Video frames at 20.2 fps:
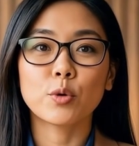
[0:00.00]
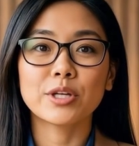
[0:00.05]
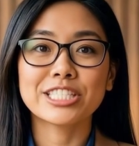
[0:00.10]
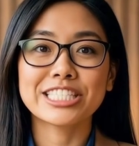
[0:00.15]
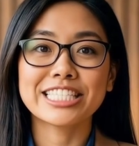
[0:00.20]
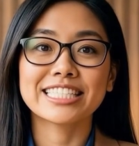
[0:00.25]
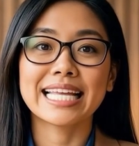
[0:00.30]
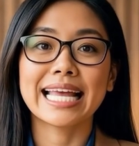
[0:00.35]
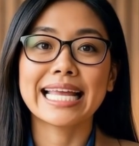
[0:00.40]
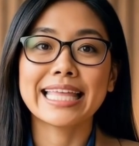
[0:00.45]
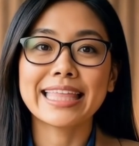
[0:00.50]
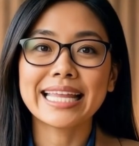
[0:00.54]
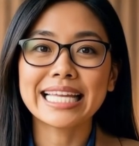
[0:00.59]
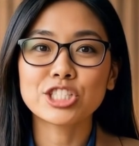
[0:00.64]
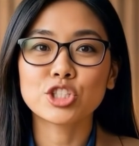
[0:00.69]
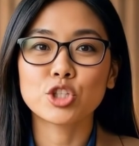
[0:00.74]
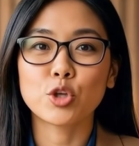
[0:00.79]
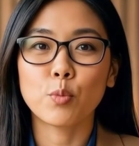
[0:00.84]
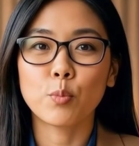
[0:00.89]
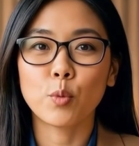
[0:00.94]
a second
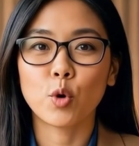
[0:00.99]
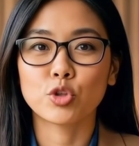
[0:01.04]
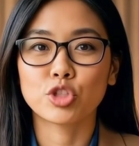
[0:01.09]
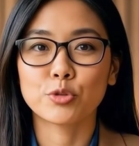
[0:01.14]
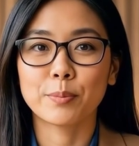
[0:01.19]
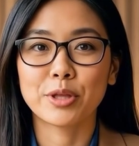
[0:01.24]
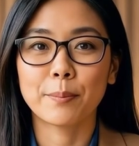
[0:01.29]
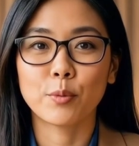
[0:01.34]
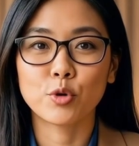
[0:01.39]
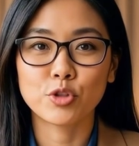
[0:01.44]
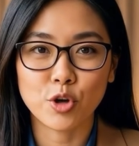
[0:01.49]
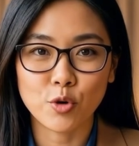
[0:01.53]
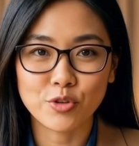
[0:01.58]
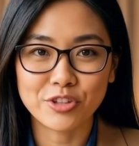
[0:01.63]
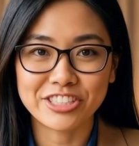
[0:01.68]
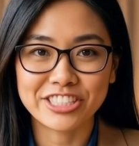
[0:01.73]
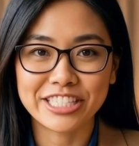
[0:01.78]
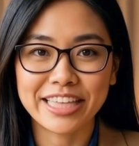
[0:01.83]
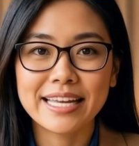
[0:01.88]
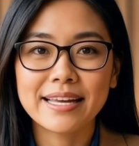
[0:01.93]
issue most people don't
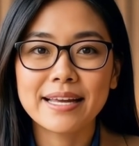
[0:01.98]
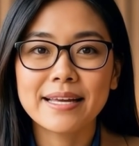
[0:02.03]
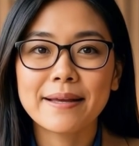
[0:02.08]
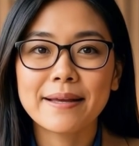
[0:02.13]
see: